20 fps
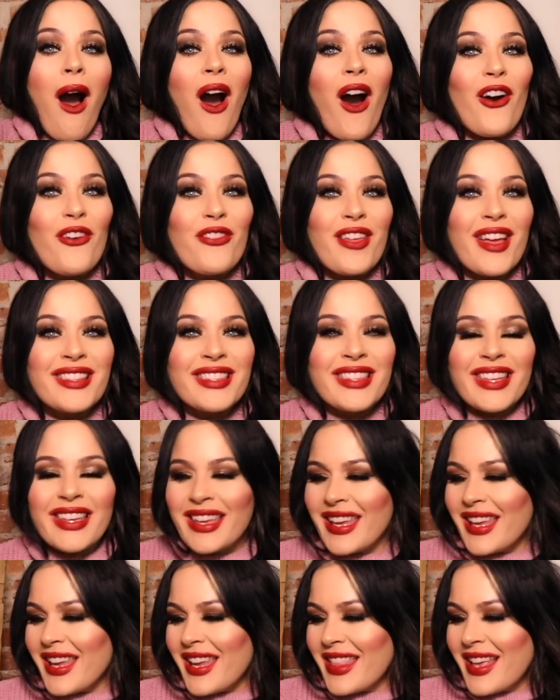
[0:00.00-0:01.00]
Oh, that's the
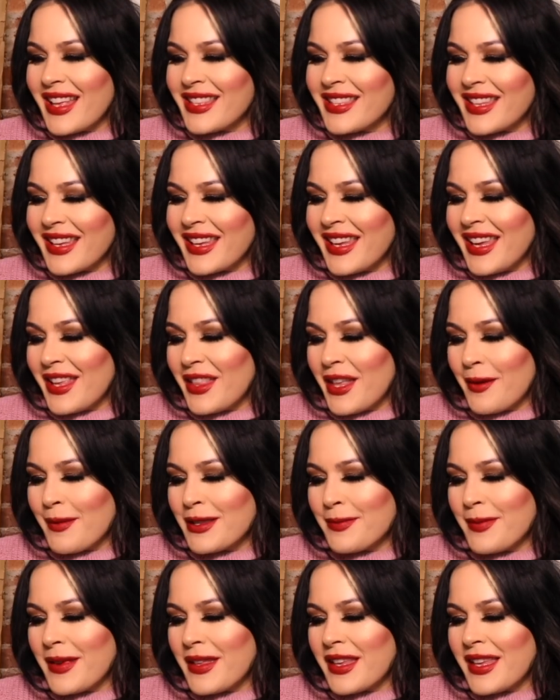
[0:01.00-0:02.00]
key. That's the key. That
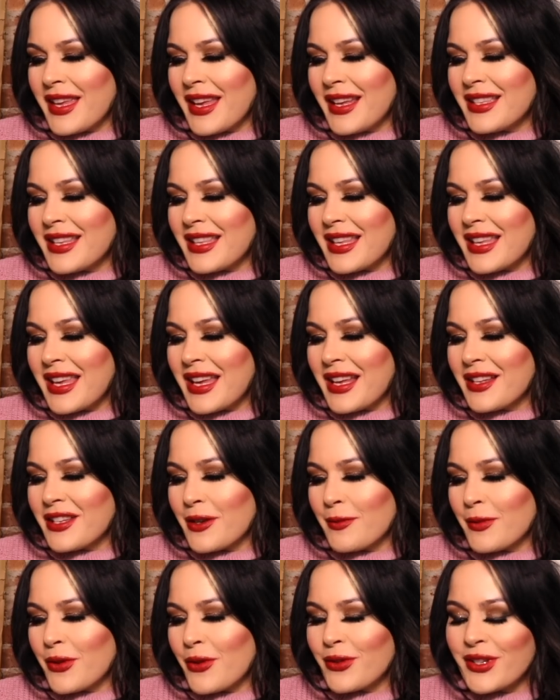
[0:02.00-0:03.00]
must be the king to the
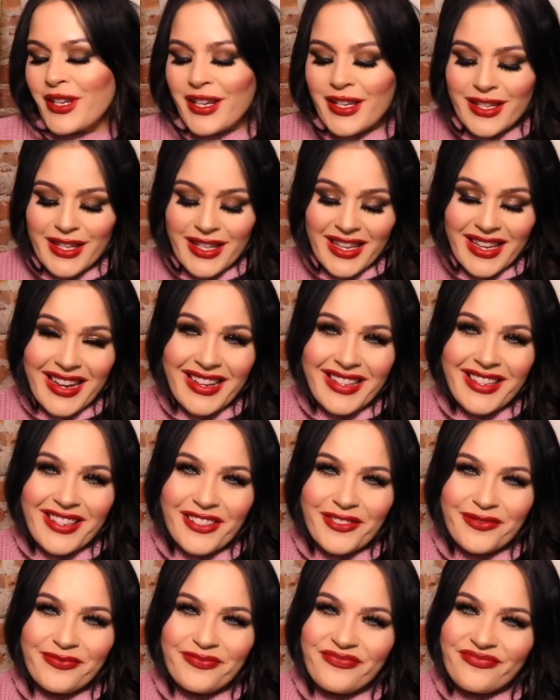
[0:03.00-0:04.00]
kingdom. Gold key to the
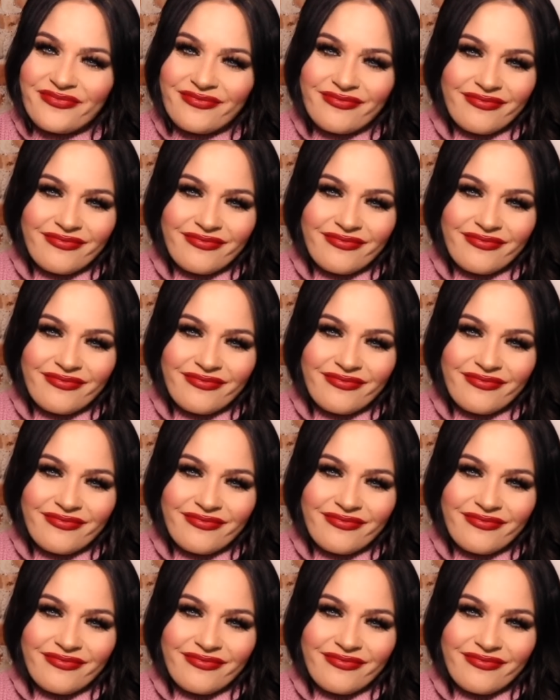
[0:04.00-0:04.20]
kingdom.